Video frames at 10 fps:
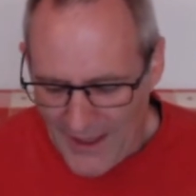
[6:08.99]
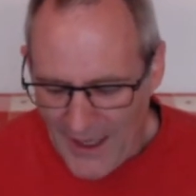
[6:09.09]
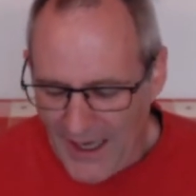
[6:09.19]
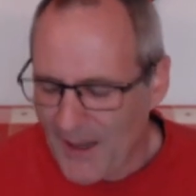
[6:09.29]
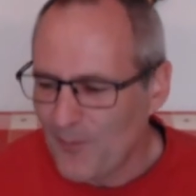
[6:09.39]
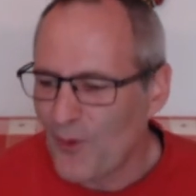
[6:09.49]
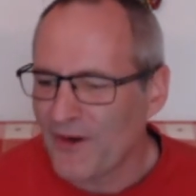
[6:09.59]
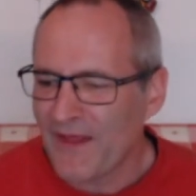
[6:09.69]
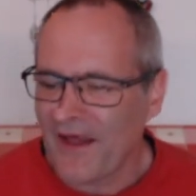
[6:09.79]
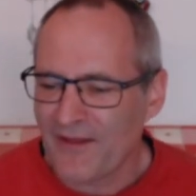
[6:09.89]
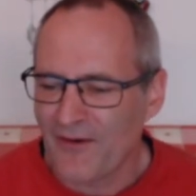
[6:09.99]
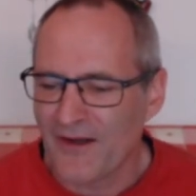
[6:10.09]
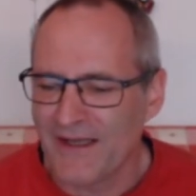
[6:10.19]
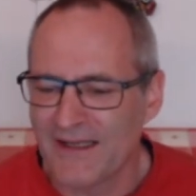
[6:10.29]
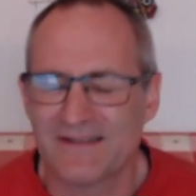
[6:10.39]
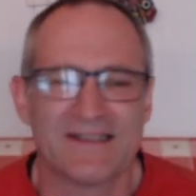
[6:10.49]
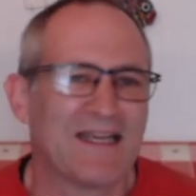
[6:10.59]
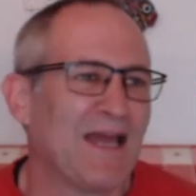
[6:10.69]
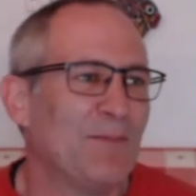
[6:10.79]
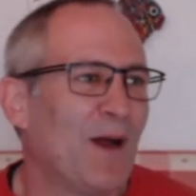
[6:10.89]
One of the other ideas that
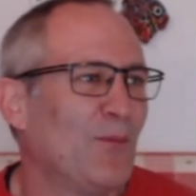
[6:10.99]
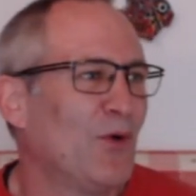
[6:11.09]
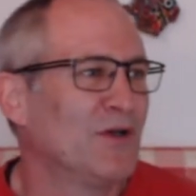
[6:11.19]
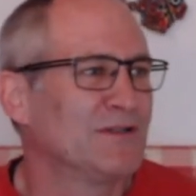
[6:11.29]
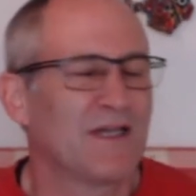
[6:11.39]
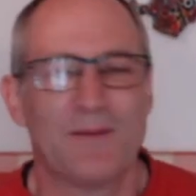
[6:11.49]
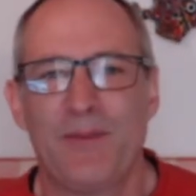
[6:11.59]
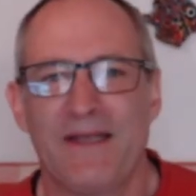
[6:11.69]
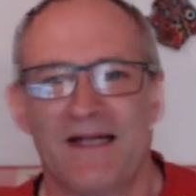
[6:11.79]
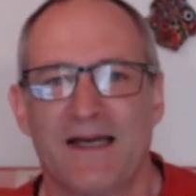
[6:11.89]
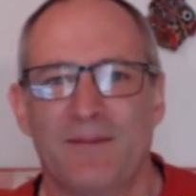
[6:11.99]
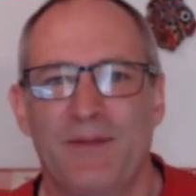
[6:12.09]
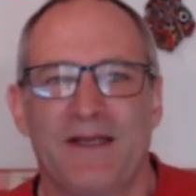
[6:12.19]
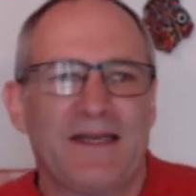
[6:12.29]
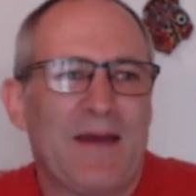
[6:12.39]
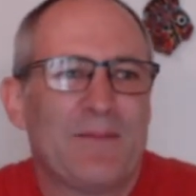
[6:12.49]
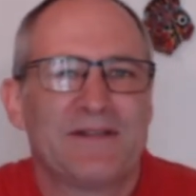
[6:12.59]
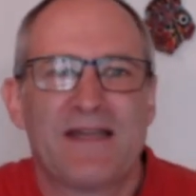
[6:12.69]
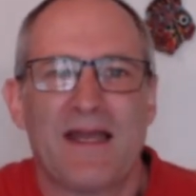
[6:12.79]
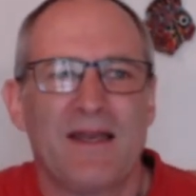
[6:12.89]
came up was Peter Kember
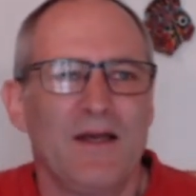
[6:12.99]
said,